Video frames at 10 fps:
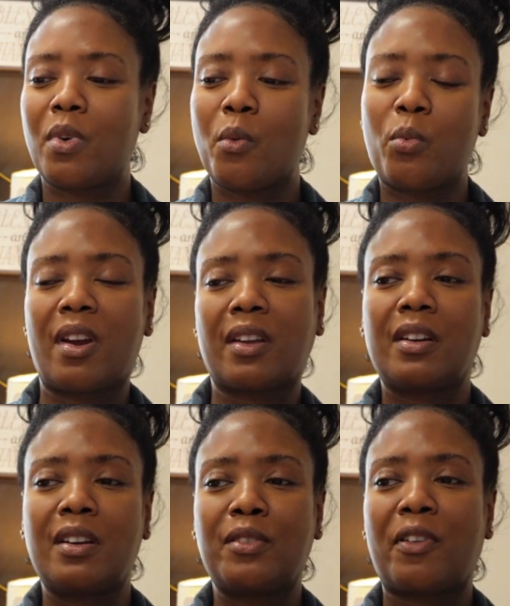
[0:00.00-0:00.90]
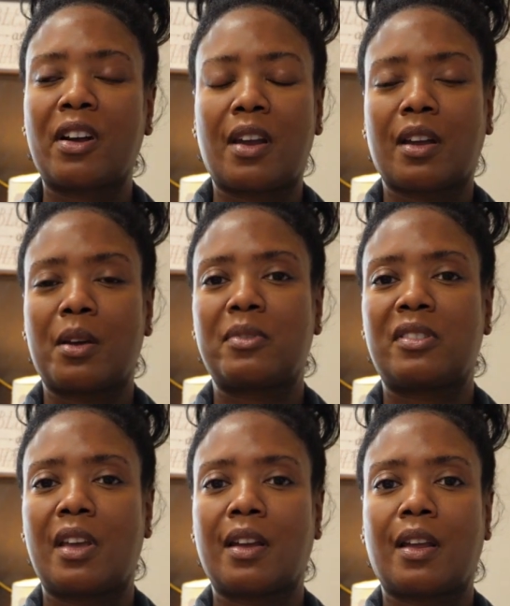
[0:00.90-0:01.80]
when I get in a funk, like I was
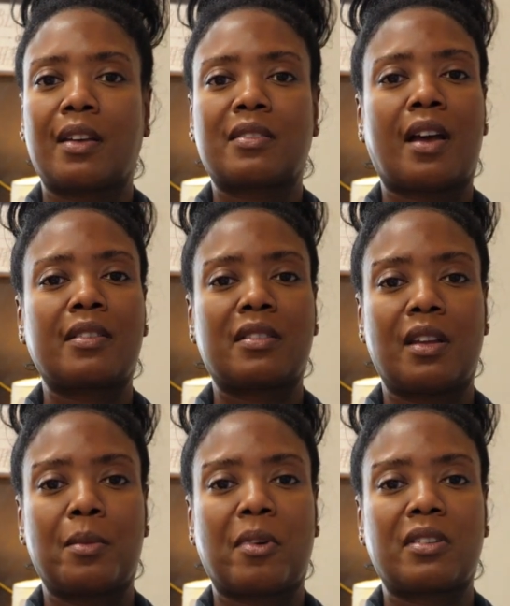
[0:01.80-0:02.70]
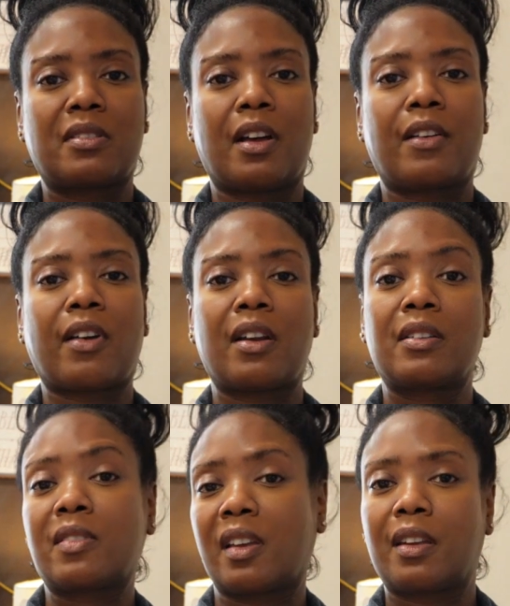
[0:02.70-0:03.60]
saying, I like to isolate myself, kind
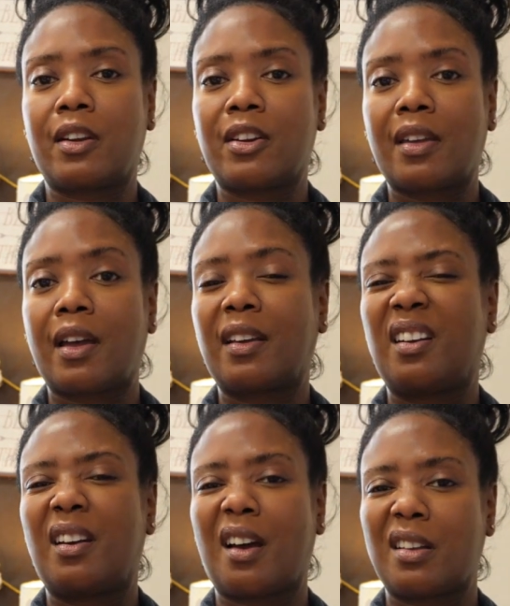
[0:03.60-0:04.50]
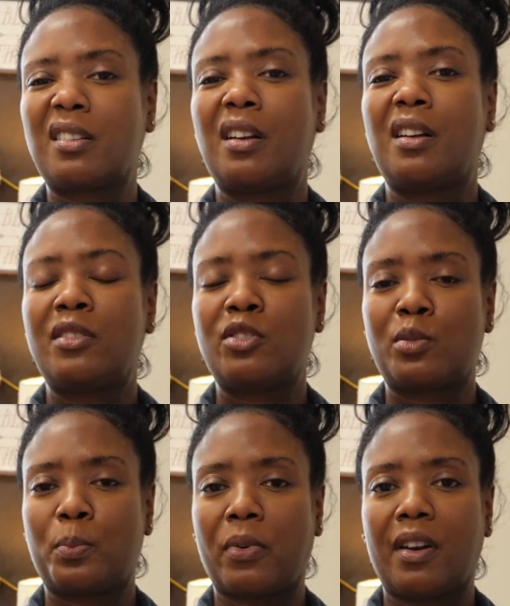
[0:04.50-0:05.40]
of take care of that and not
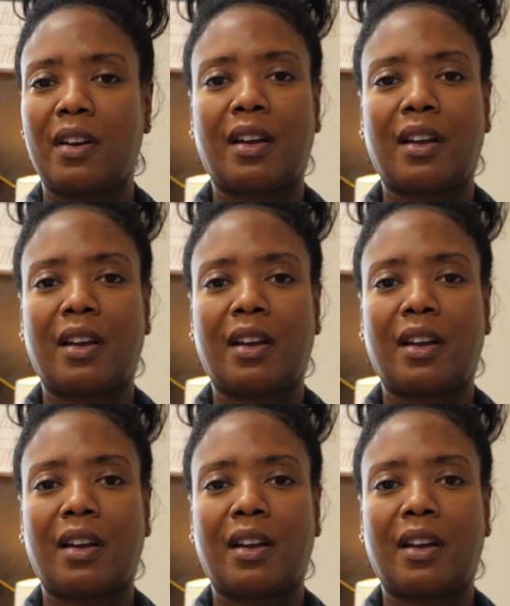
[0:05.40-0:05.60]
spread it.